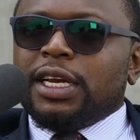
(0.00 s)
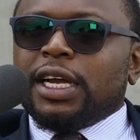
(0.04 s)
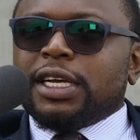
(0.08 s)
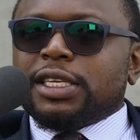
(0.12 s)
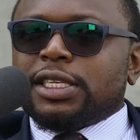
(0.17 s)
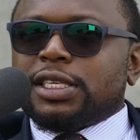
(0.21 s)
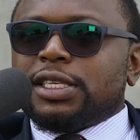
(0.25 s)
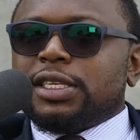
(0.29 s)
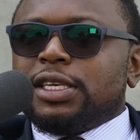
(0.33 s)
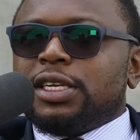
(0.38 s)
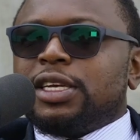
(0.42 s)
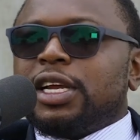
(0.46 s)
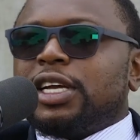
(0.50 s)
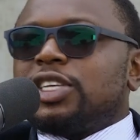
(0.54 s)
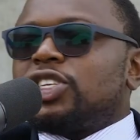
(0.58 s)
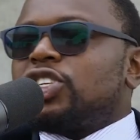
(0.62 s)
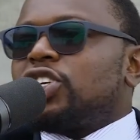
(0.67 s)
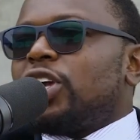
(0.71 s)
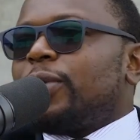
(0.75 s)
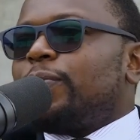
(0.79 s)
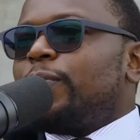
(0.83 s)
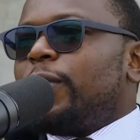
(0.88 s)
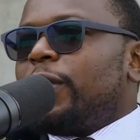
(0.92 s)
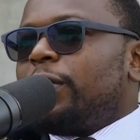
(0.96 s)
has
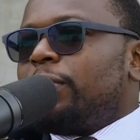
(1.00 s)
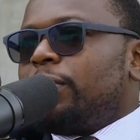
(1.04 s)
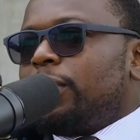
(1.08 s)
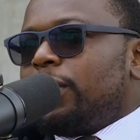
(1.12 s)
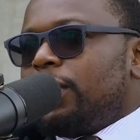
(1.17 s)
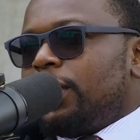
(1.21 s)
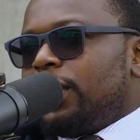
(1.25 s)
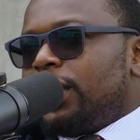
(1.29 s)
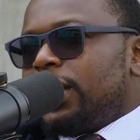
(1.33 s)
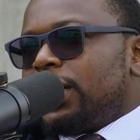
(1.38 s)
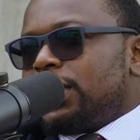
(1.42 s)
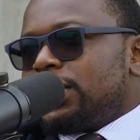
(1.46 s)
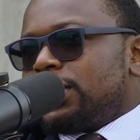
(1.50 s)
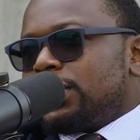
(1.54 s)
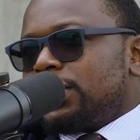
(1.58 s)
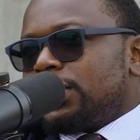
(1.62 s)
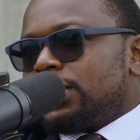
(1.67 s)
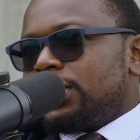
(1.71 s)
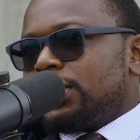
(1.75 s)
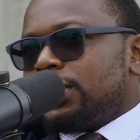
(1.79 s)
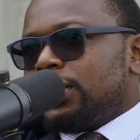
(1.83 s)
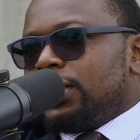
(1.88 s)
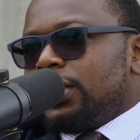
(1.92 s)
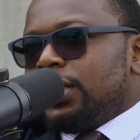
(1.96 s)
sharpened me. It
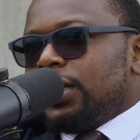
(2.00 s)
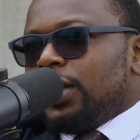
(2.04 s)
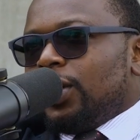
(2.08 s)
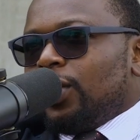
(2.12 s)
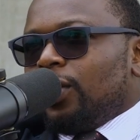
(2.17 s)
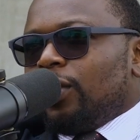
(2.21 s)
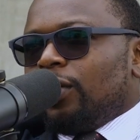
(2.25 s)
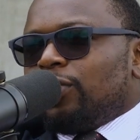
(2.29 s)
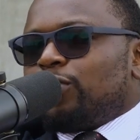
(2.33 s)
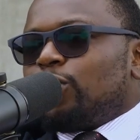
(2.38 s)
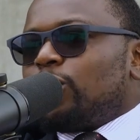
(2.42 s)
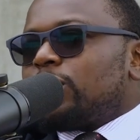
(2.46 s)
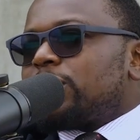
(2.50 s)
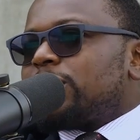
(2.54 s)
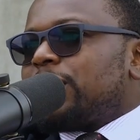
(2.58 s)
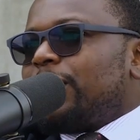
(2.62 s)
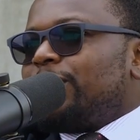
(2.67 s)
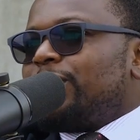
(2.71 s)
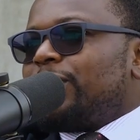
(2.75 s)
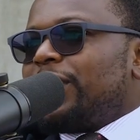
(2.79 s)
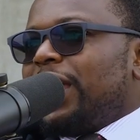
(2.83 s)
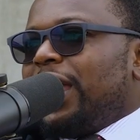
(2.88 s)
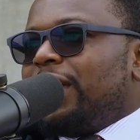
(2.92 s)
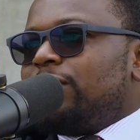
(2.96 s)
has. Of course,
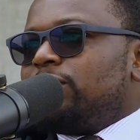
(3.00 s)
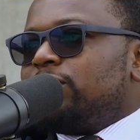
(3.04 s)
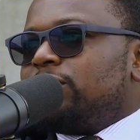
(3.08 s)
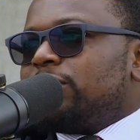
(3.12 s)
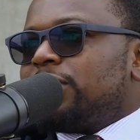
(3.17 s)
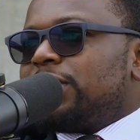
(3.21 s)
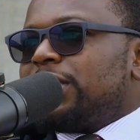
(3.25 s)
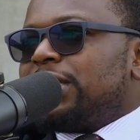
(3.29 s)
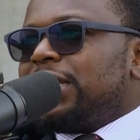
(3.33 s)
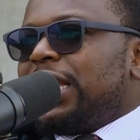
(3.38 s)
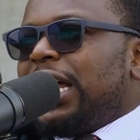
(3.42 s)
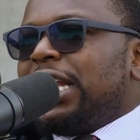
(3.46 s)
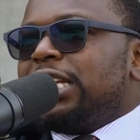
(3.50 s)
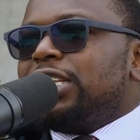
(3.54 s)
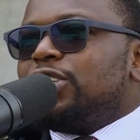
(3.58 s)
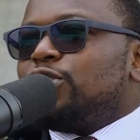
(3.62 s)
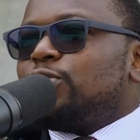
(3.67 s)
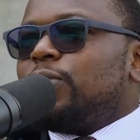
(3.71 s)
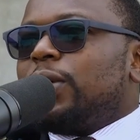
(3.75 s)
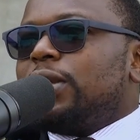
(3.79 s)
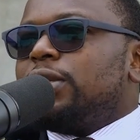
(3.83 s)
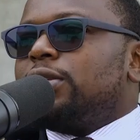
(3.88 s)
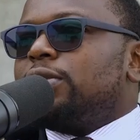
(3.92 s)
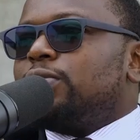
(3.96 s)
sometimes in
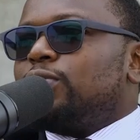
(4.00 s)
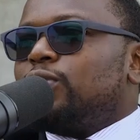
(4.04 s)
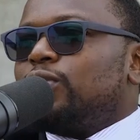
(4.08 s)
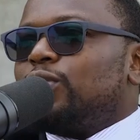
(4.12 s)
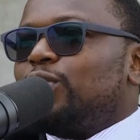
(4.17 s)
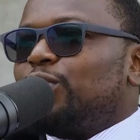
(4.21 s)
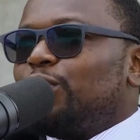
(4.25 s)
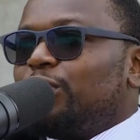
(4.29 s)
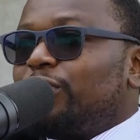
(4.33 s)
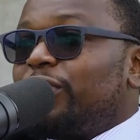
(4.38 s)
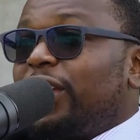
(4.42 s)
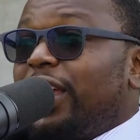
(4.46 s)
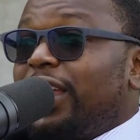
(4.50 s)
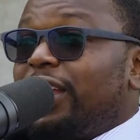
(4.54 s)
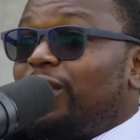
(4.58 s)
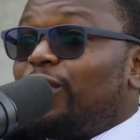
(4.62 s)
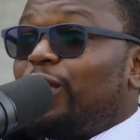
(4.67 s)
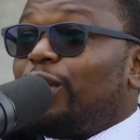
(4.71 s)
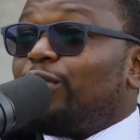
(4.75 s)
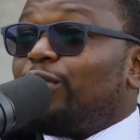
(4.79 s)
Alishwan Dimuntu, if you're